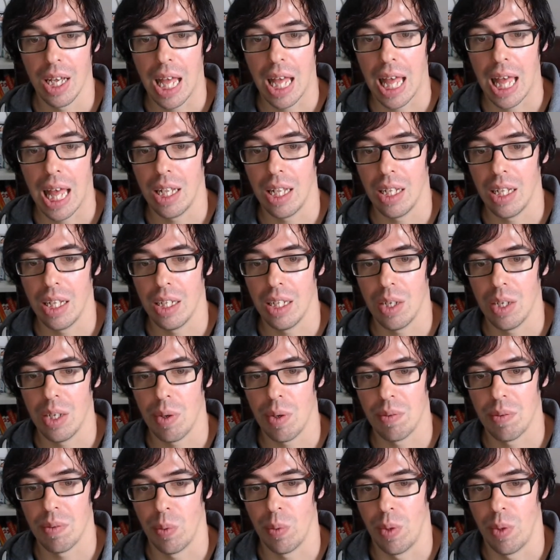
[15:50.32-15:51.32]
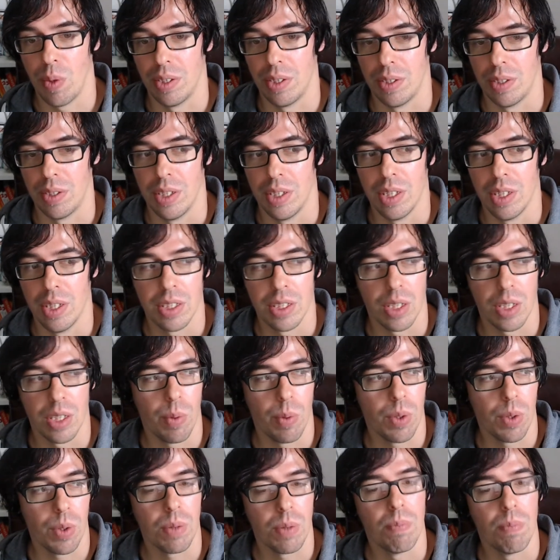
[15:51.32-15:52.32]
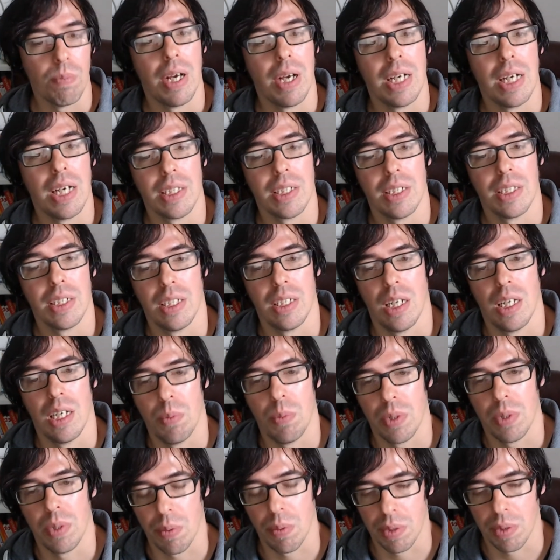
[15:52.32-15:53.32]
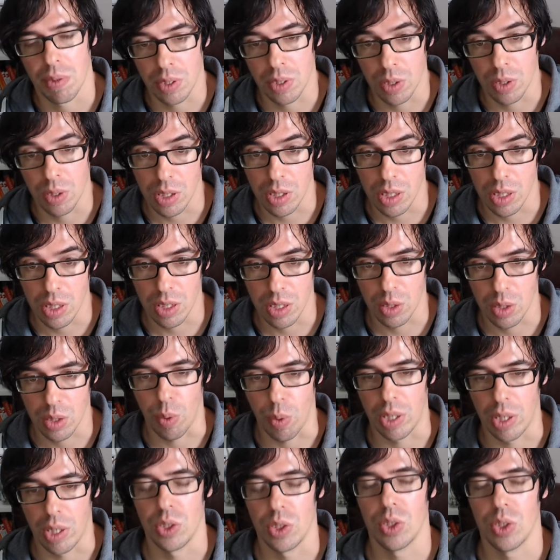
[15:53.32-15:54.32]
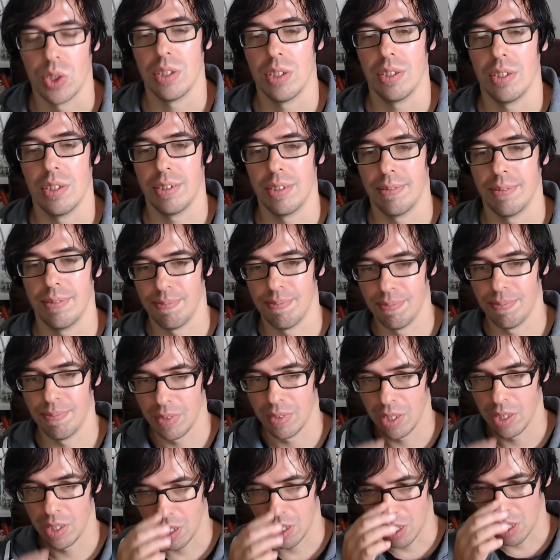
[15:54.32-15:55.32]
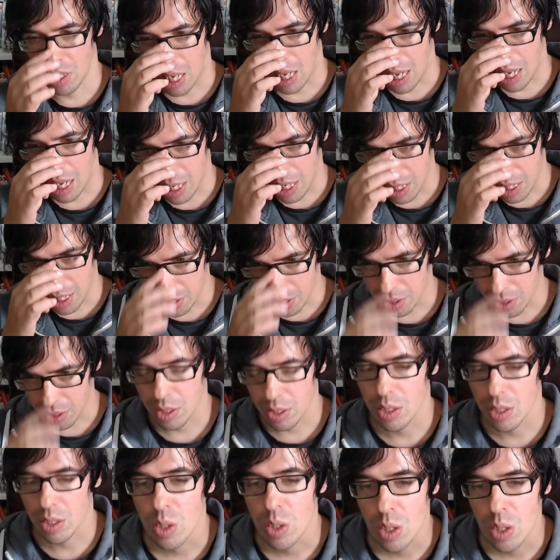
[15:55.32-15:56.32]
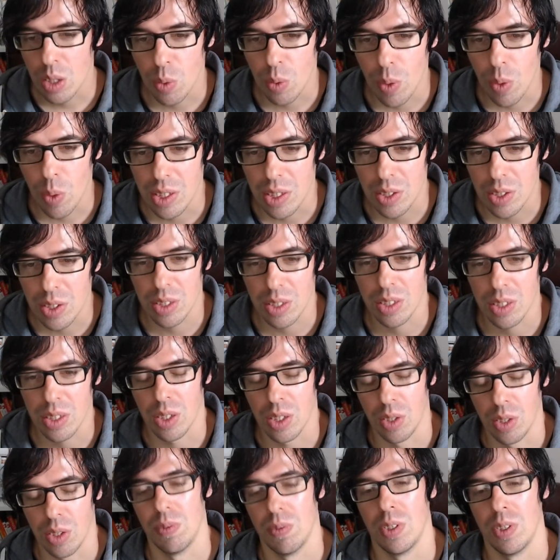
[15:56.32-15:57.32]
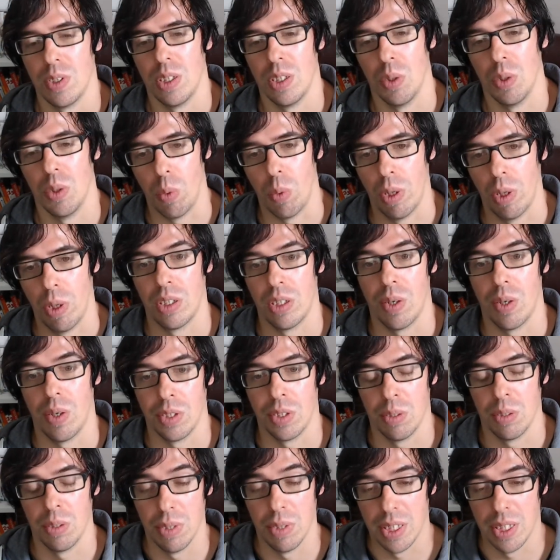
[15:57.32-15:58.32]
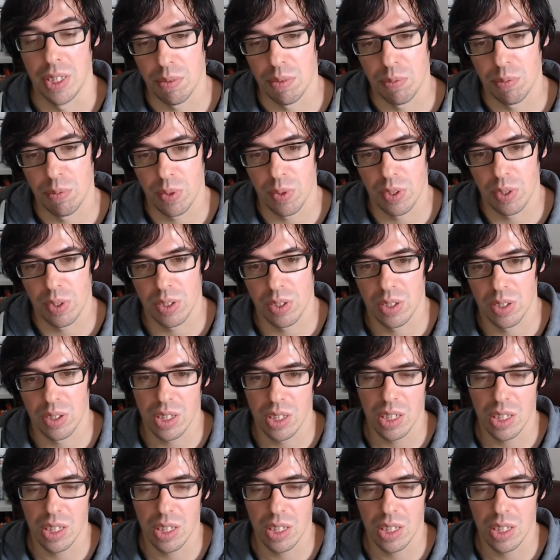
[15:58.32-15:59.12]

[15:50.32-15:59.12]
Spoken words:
Hello everyone, so welcome back. Now we're going to look at the questions, and the questions are obviously always going to be different.